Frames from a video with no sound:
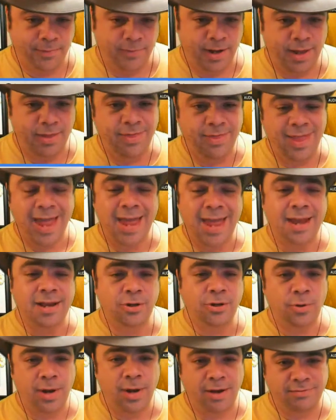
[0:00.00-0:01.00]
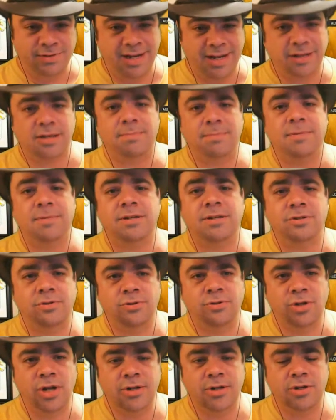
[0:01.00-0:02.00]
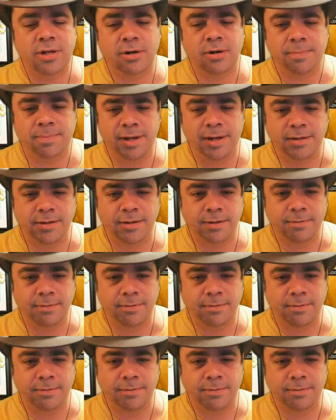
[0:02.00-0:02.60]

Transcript: and then you have to get them to change their opinion.